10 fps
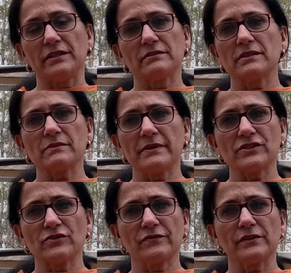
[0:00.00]
It just
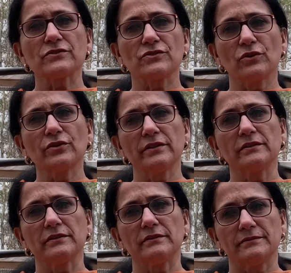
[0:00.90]
makes you feel so
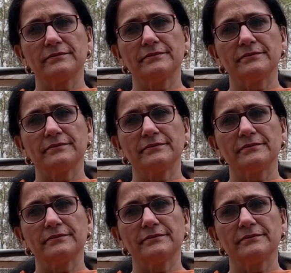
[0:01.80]
good.